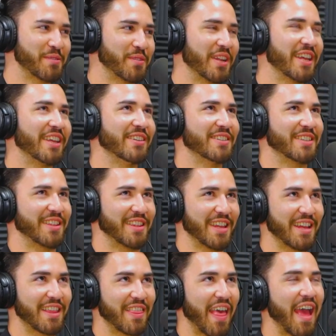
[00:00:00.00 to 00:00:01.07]
It seems ridiculous to
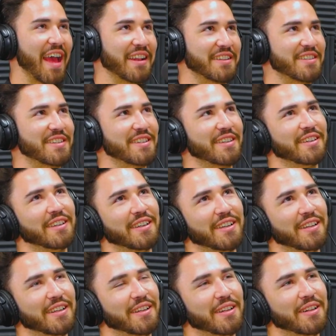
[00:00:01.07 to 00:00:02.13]
think that
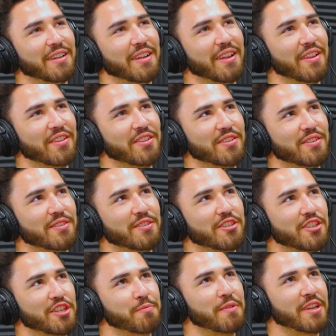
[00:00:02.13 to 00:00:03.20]

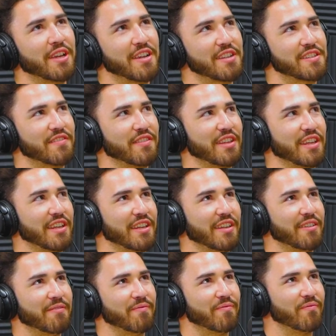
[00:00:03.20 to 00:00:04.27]
just because of
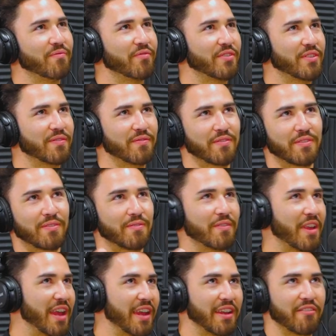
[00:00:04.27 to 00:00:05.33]
the
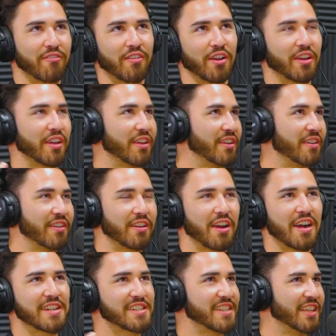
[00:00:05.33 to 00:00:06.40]
like fucking
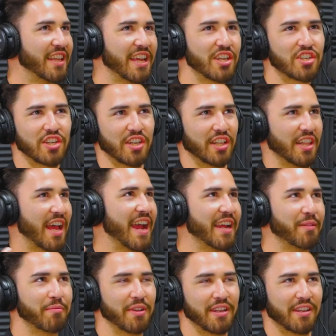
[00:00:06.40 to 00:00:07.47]
constellation
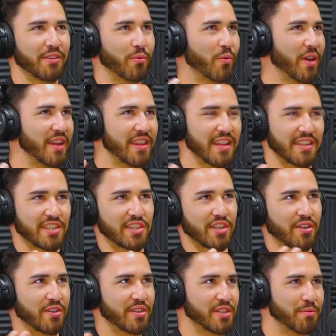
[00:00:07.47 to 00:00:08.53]
alignment and the way that
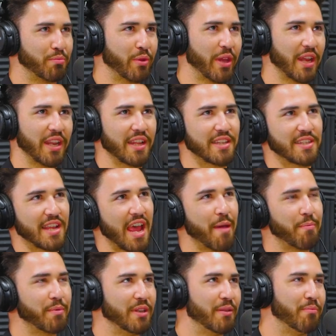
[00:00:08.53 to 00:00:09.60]
stars and planets
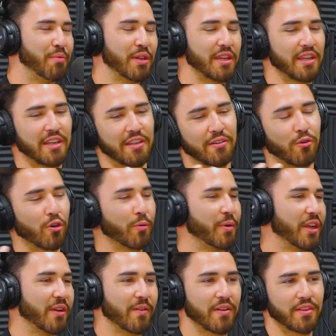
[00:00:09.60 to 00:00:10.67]
happen to be
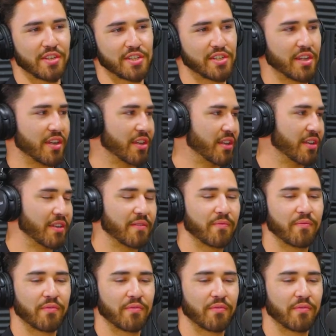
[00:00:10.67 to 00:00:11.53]
orbiting around the sun